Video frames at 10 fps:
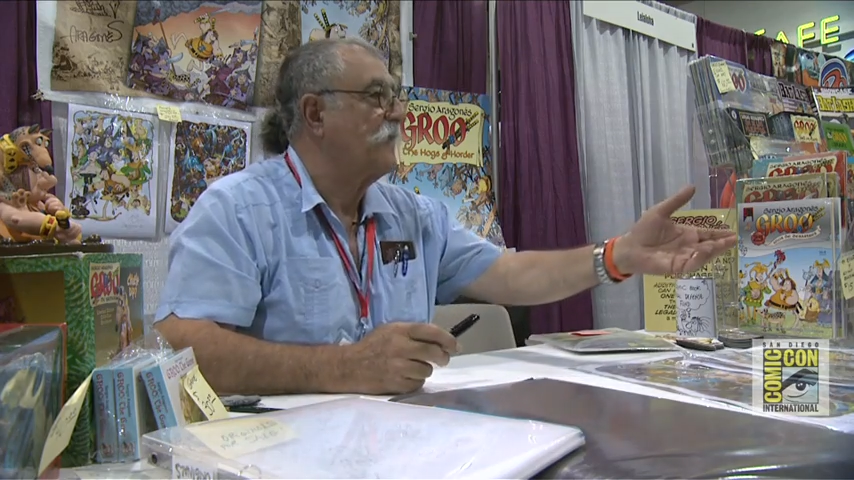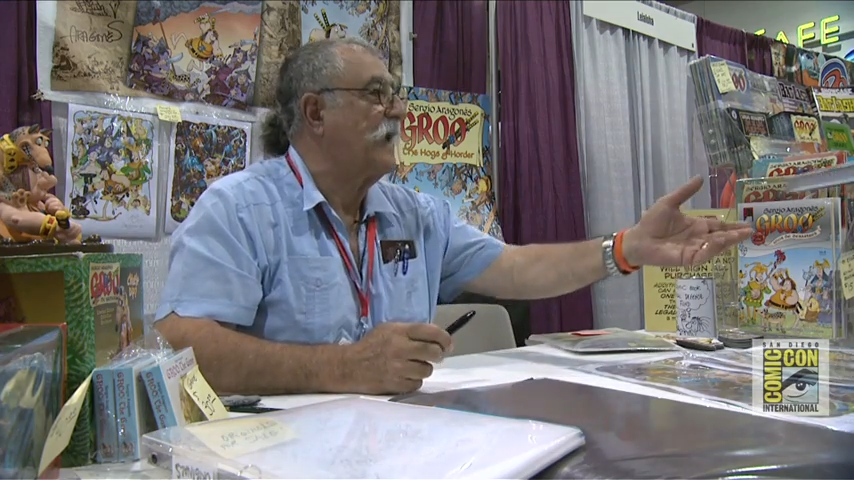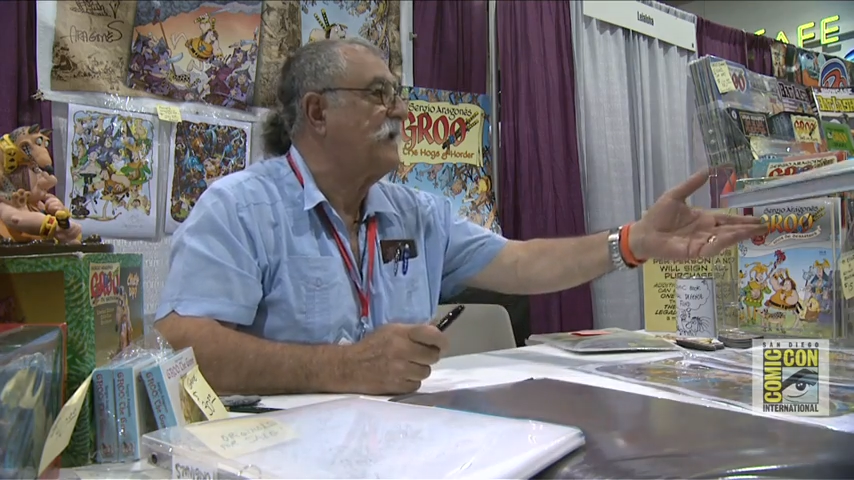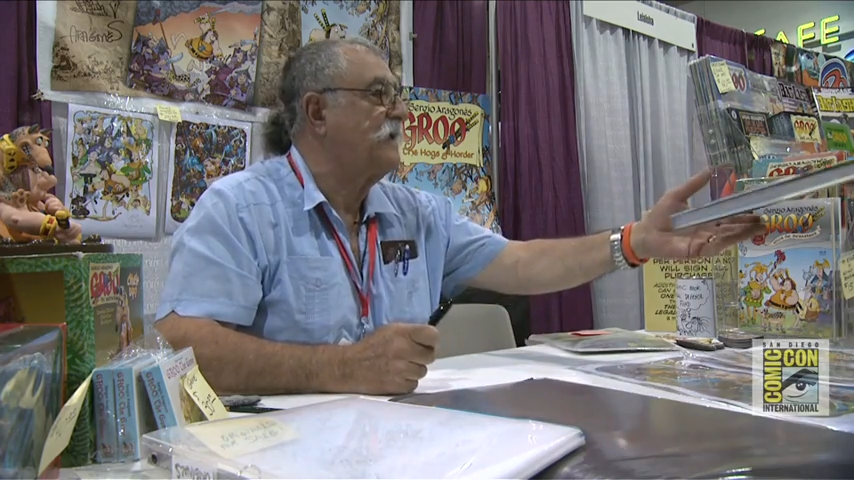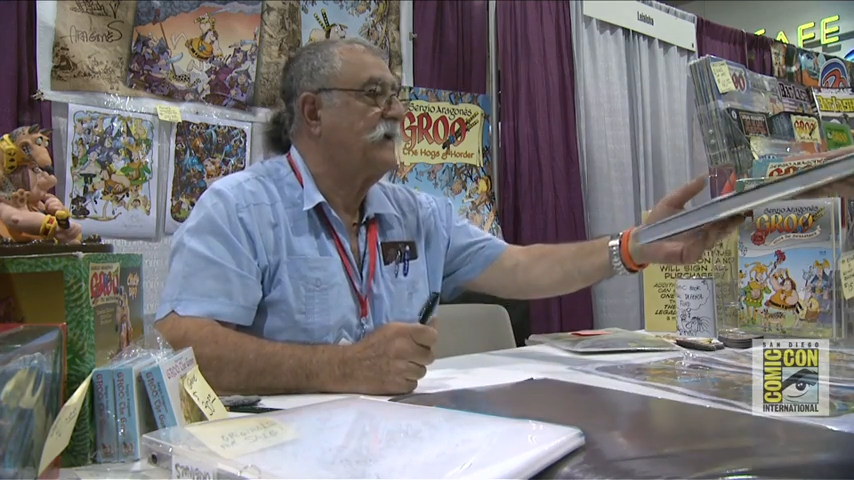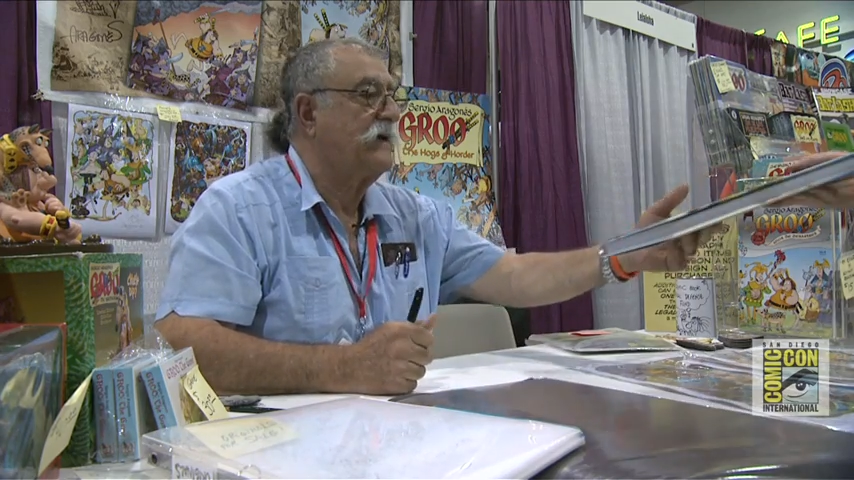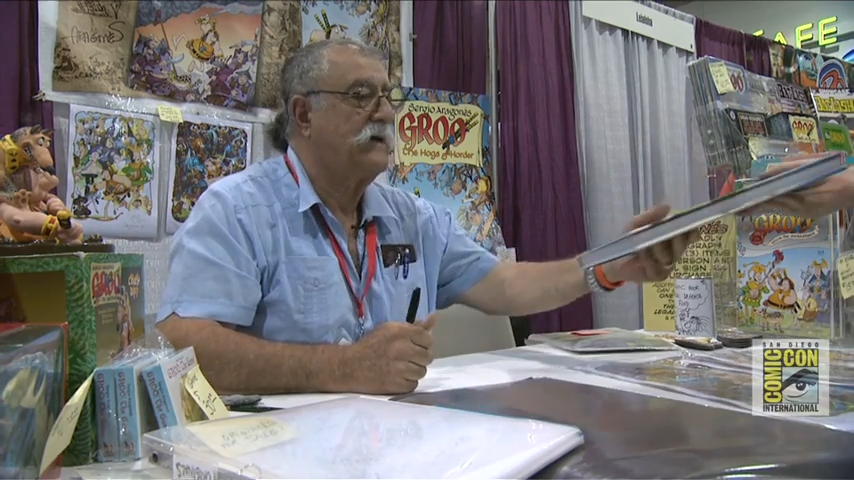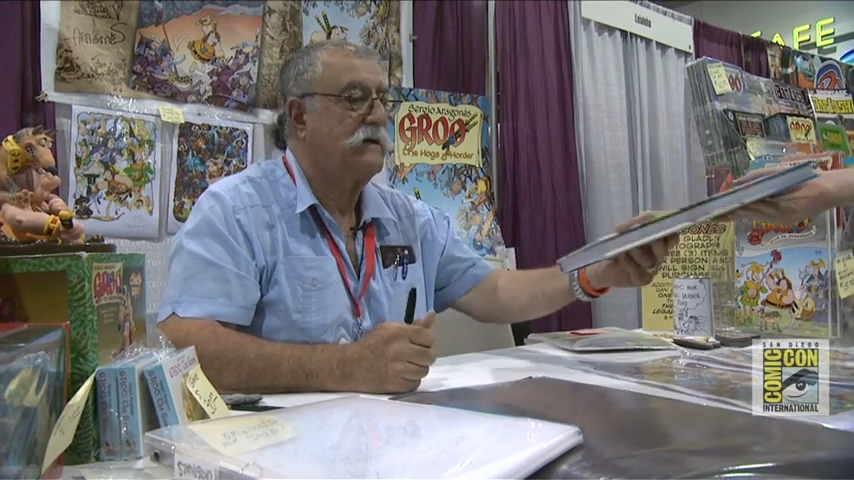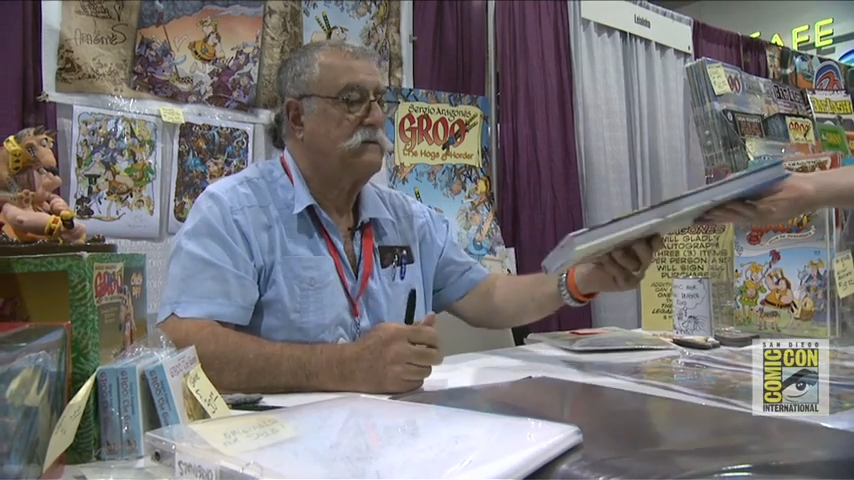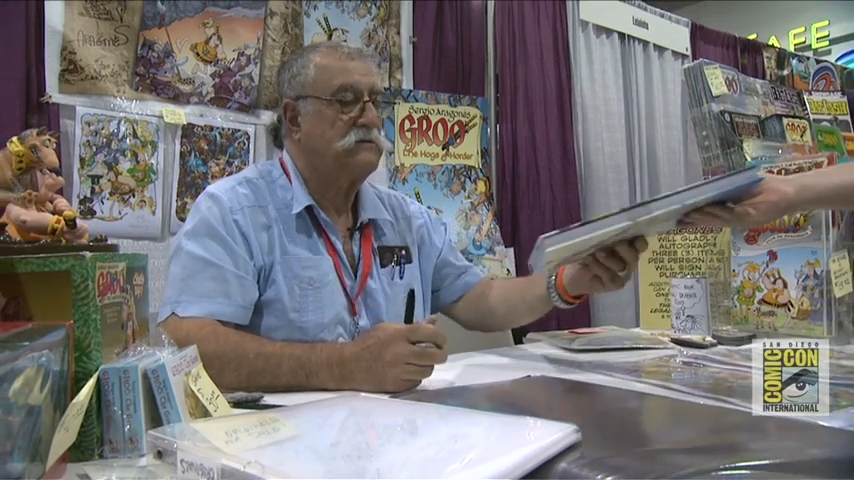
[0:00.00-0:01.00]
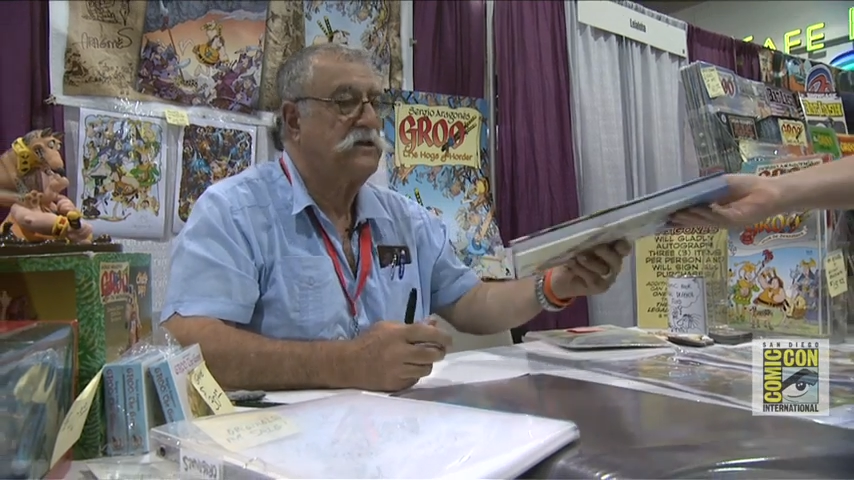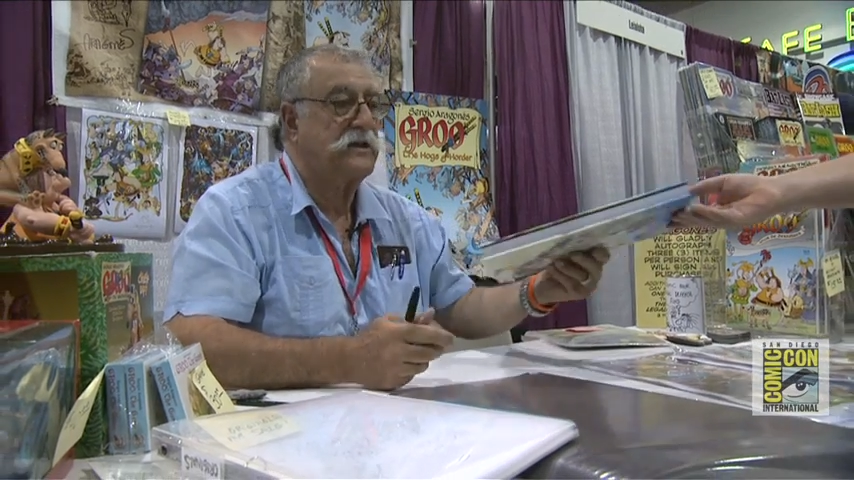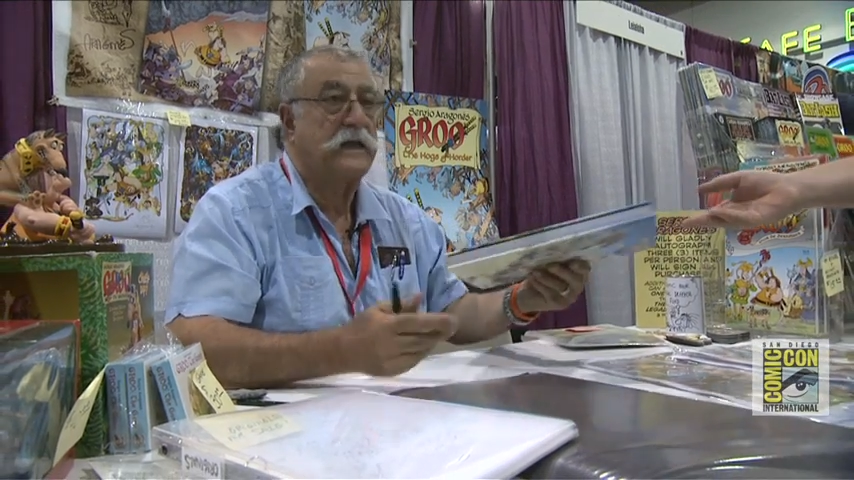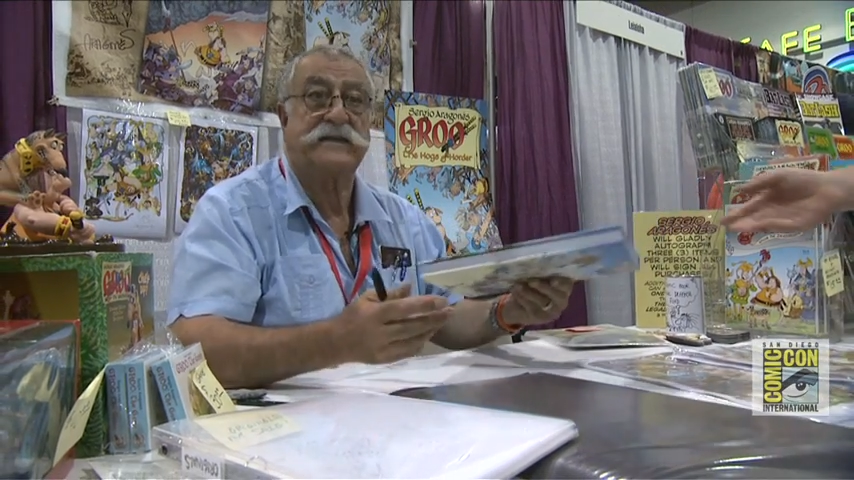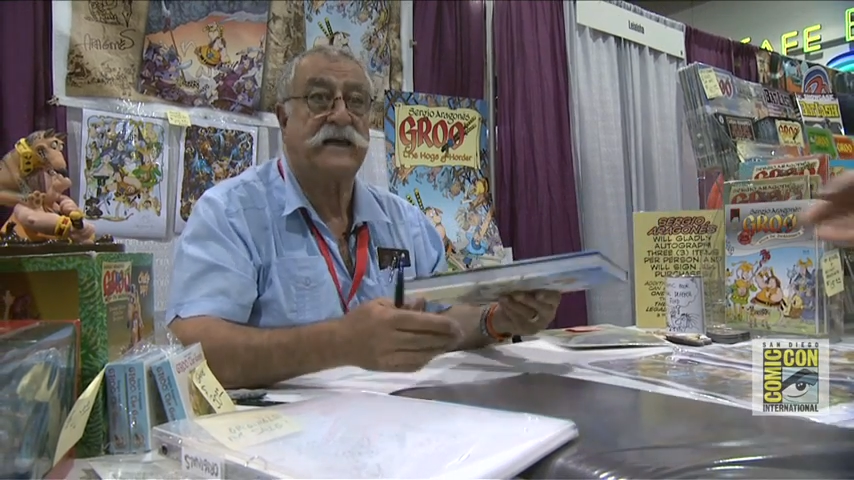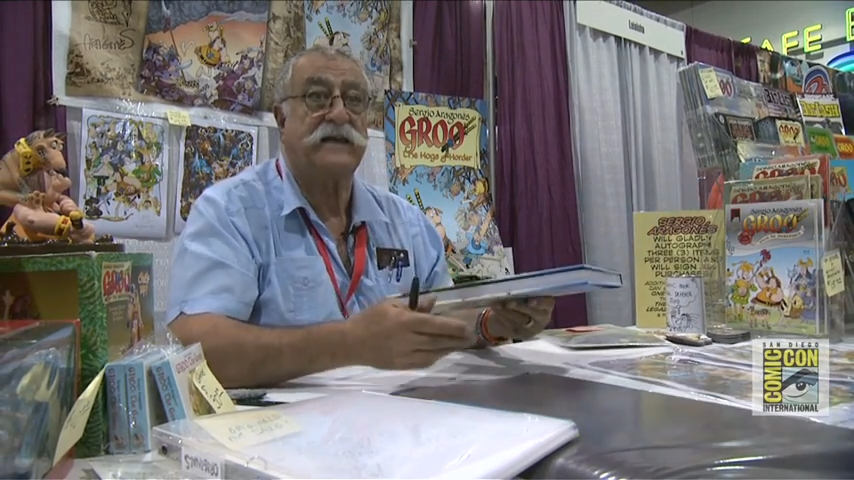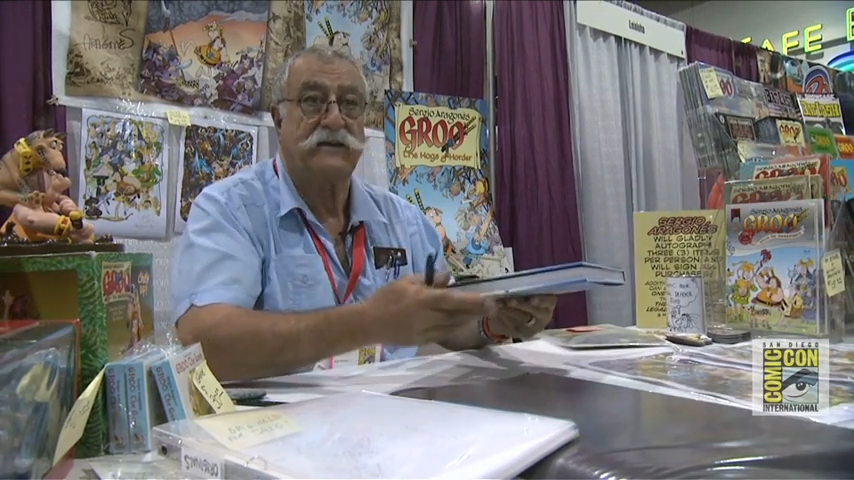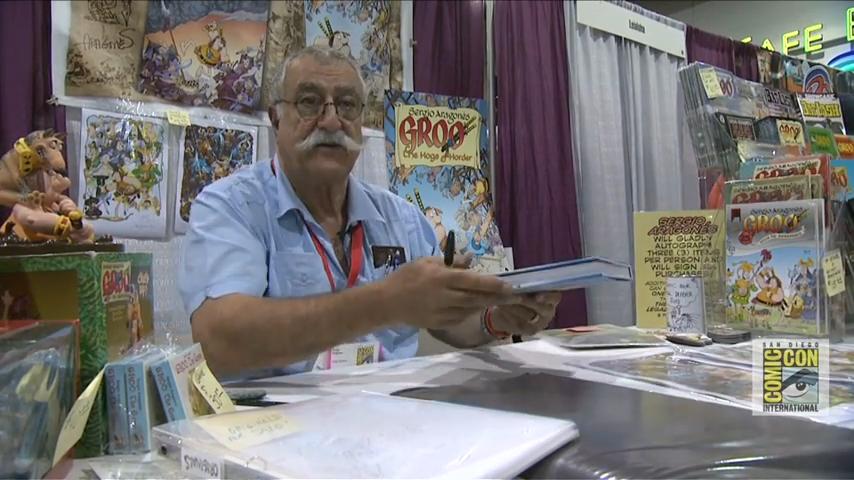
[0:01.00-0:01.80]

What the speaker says: And that's it.